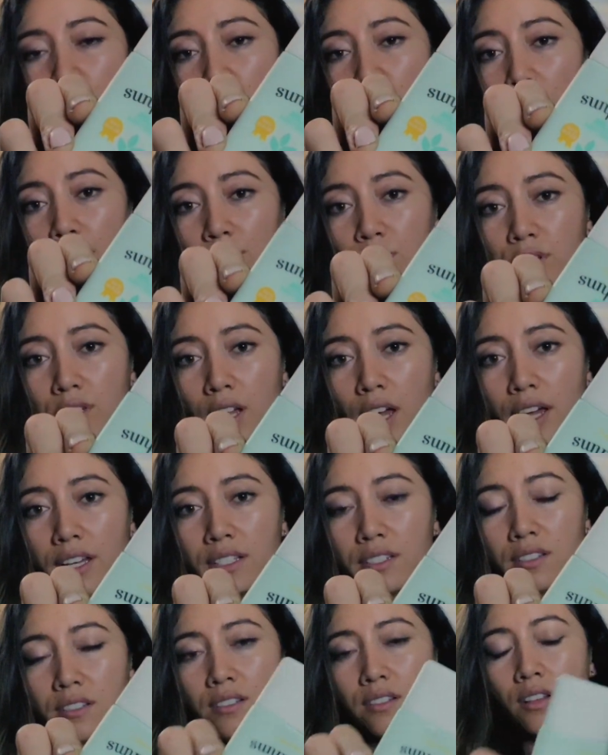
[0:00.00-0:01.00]
travel
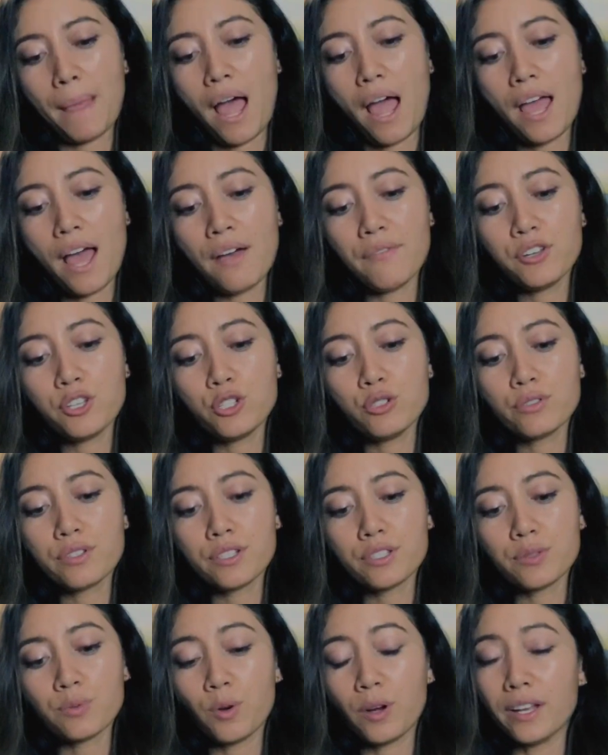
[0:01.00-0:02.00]
size i haven't used
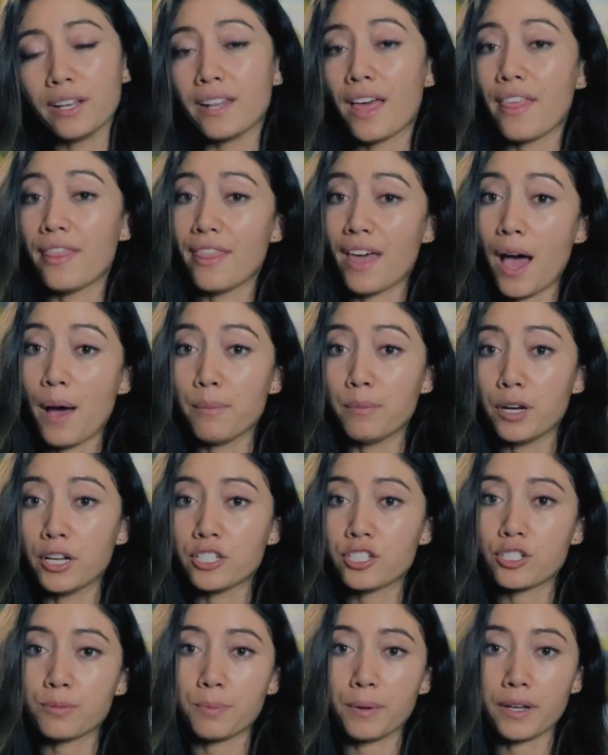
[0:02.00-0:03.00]
this one that
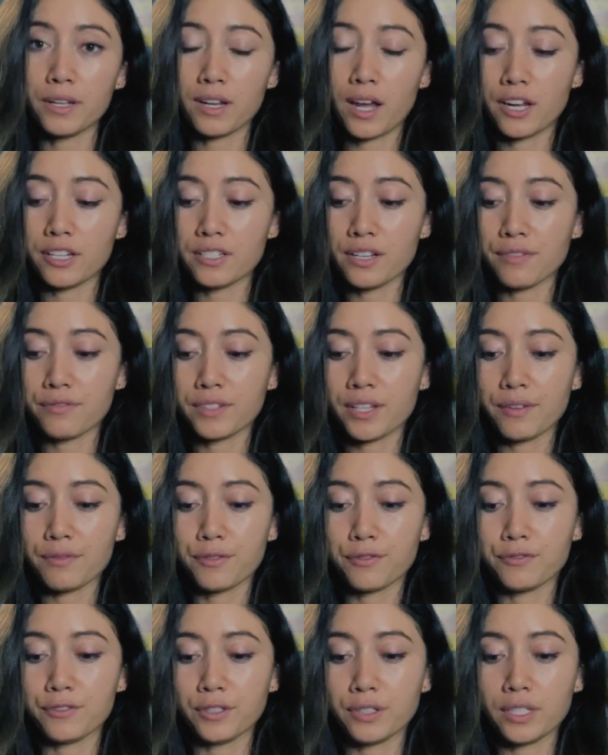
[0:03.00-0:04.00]
much but i definitely have
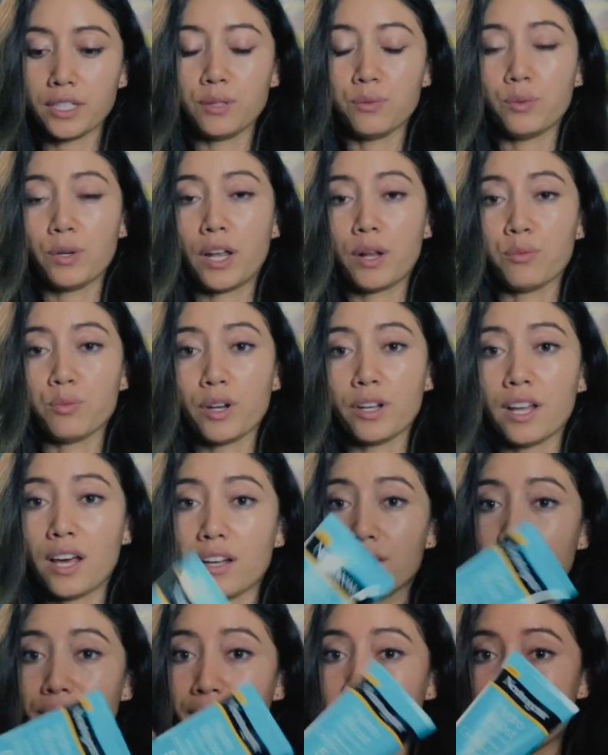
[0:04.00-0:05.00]
a feeling when i run
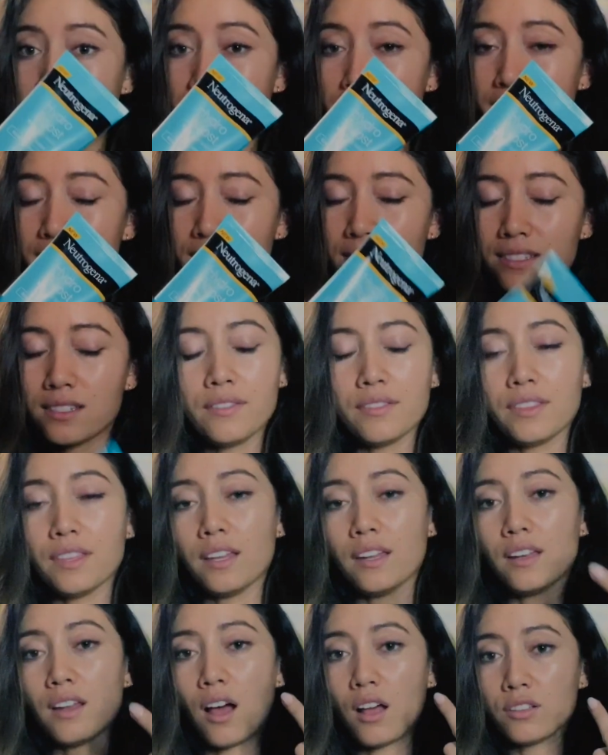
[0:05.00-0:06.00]
out of these
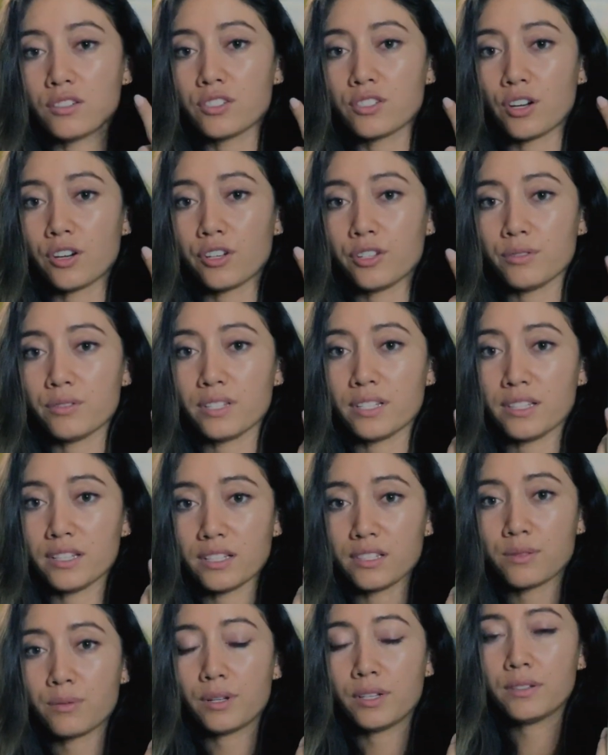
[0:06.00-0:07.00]
that i'll start using
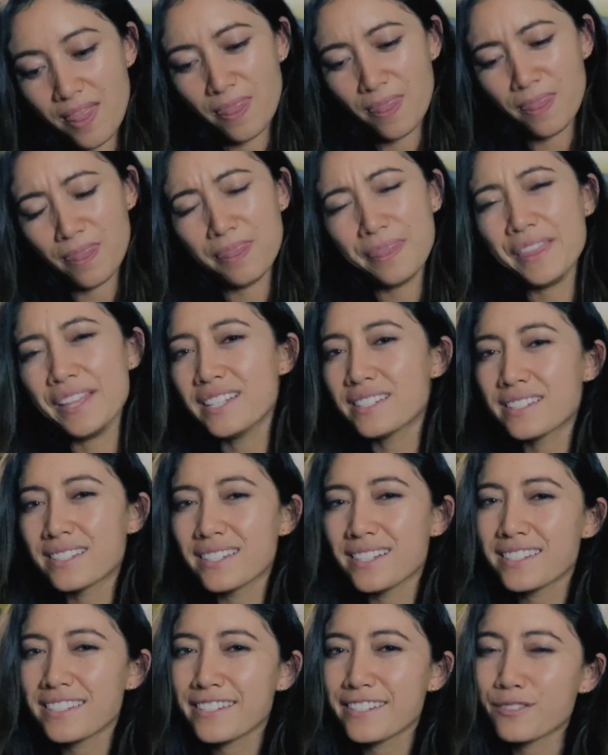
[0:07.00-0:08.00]
this one this
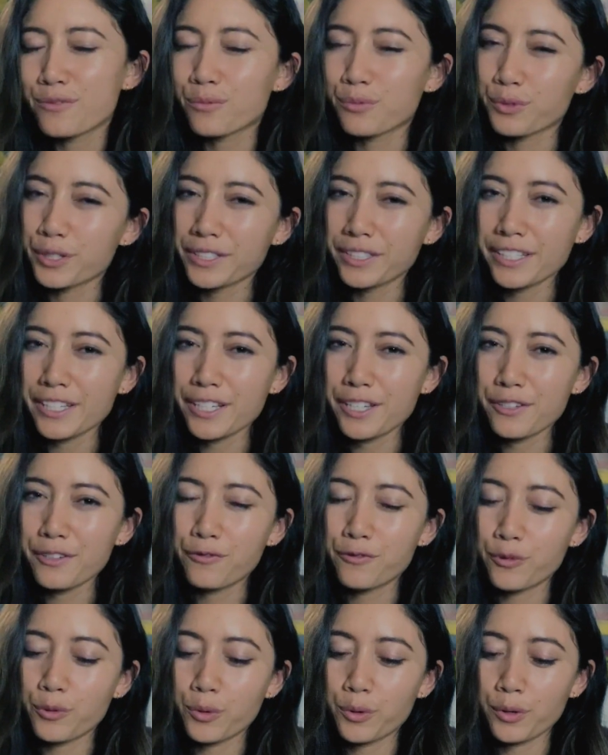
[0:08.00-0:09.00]
isn't
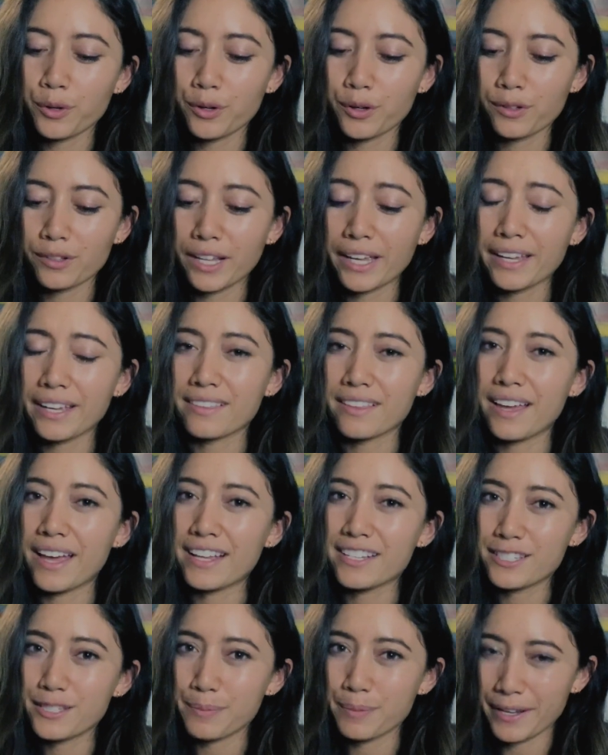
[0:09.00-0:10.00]
really for like the
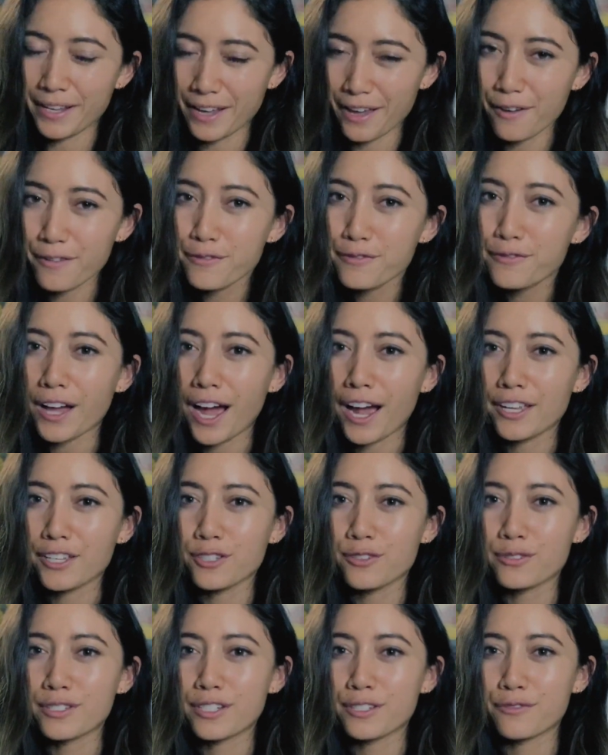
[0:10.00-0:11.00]
spf i
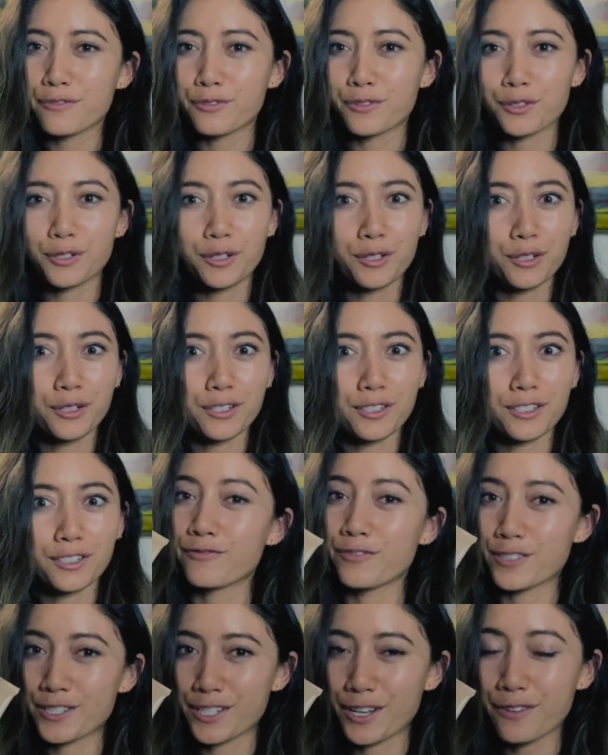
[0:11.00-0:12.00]
use it for
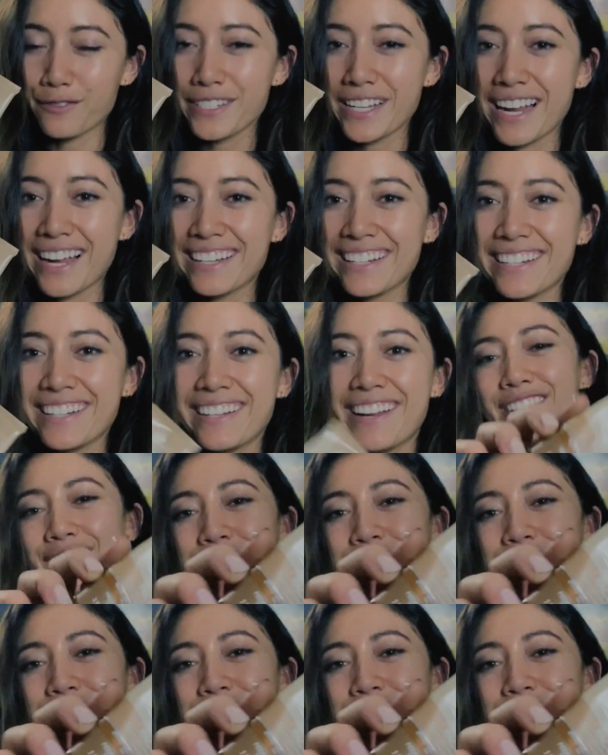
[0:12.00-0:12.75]
for self tanning